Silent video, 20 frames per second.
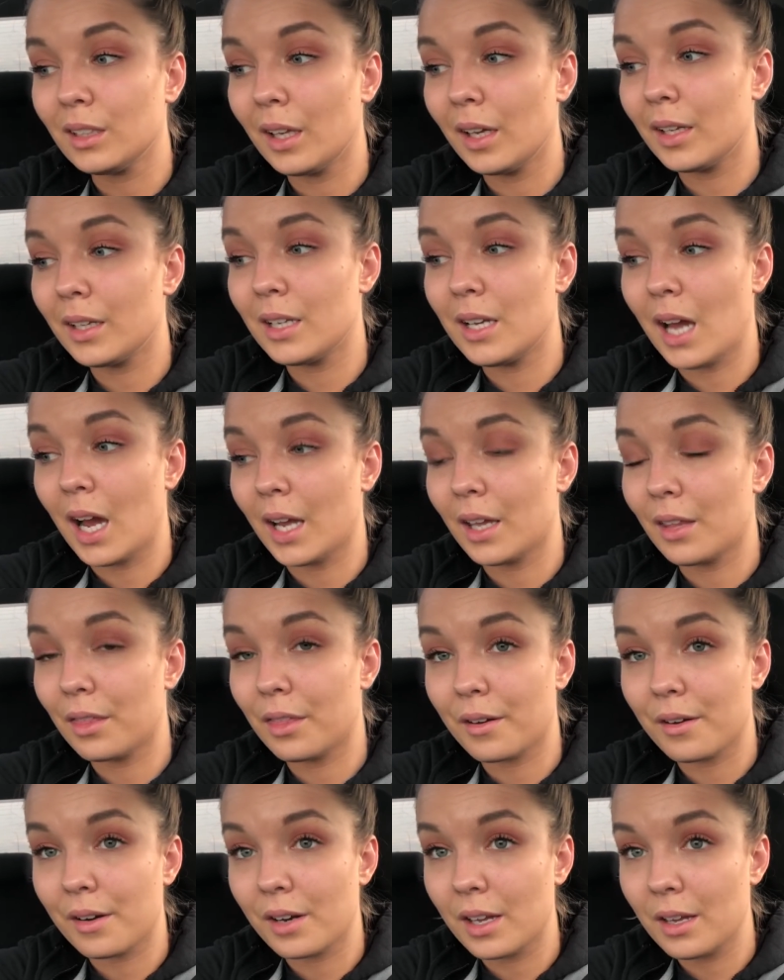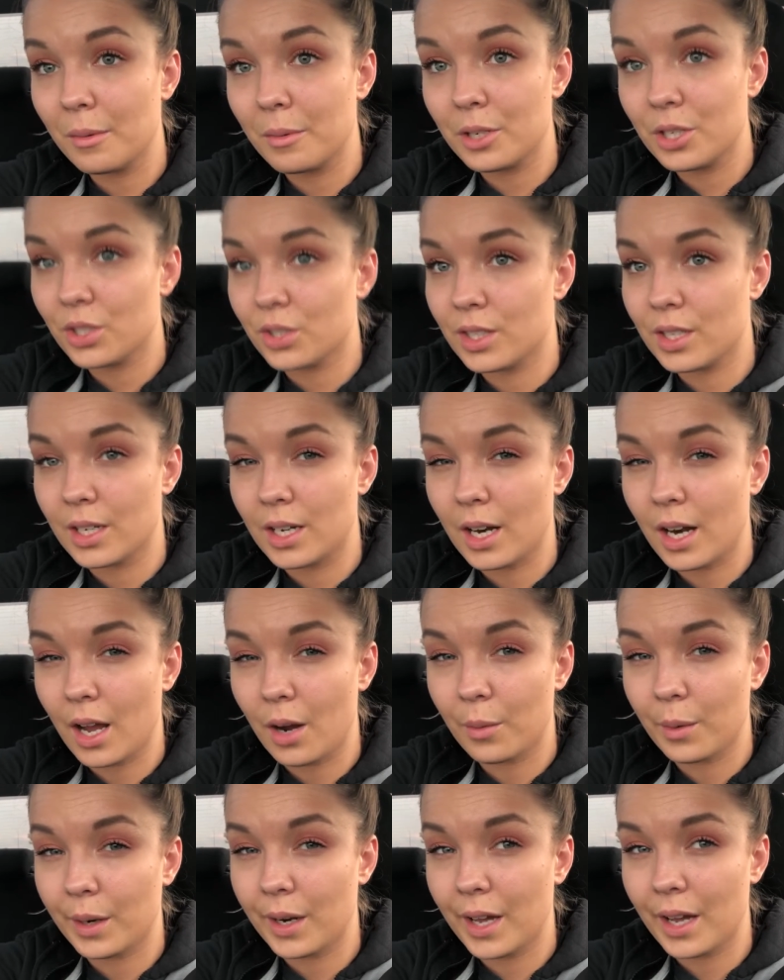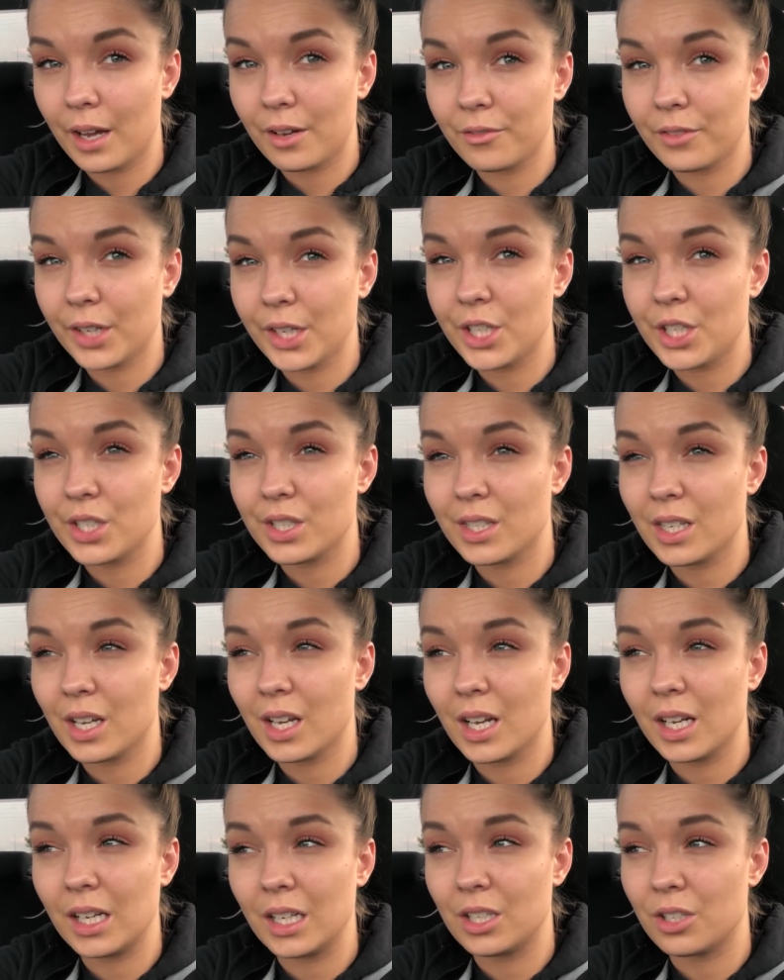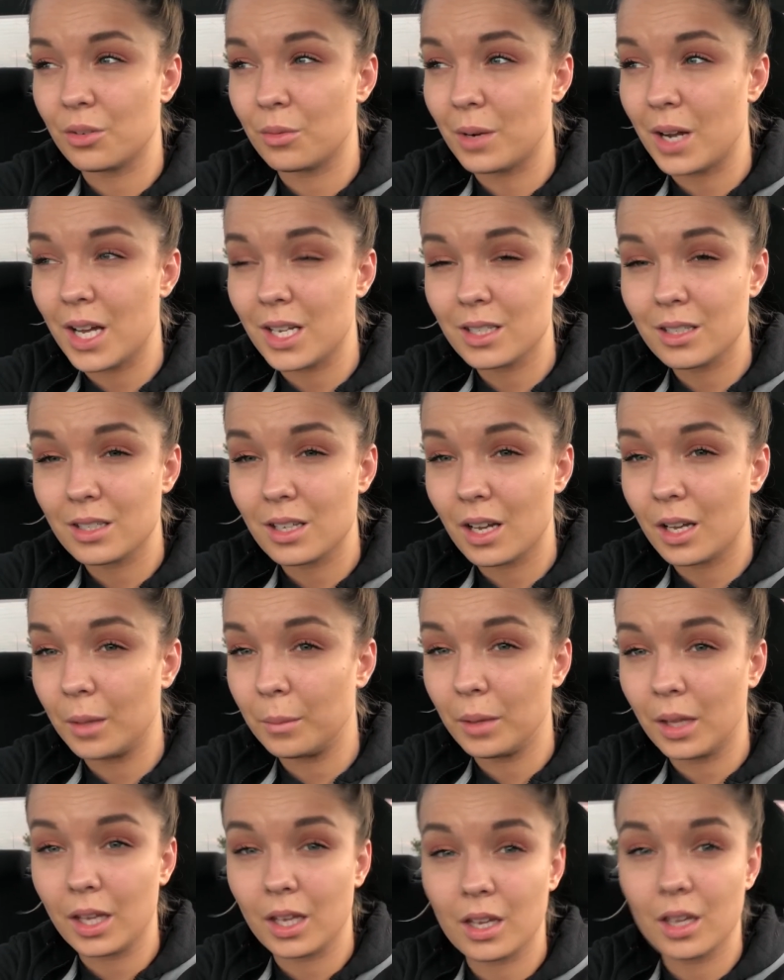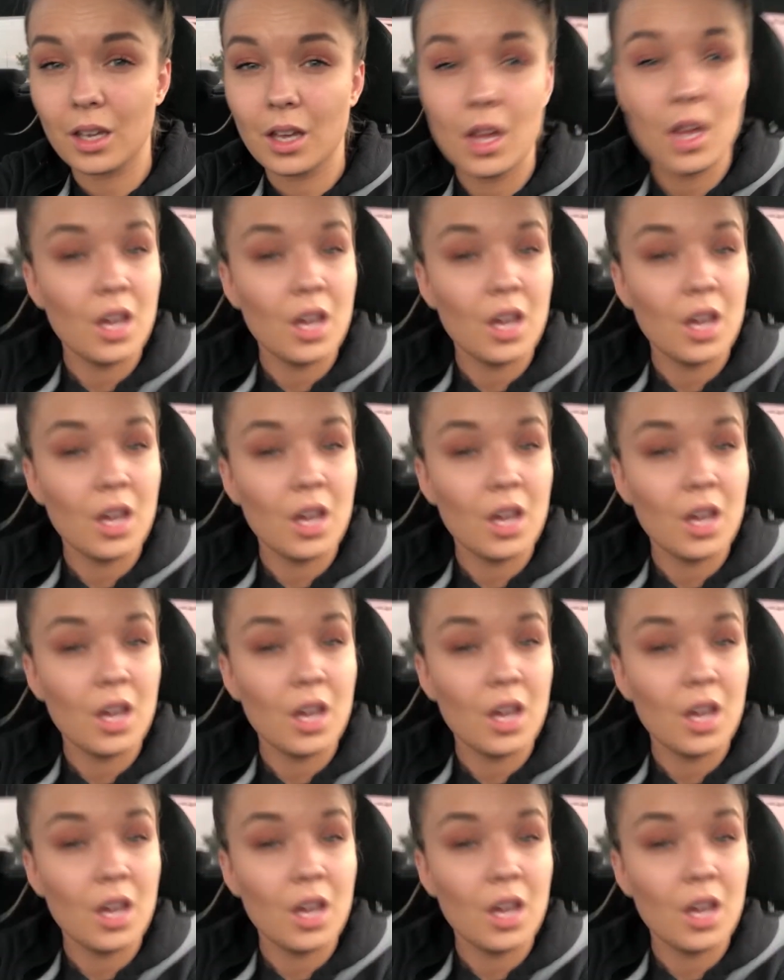like 9:30, which is in an hour and a half. I just think I need to rest. I'm like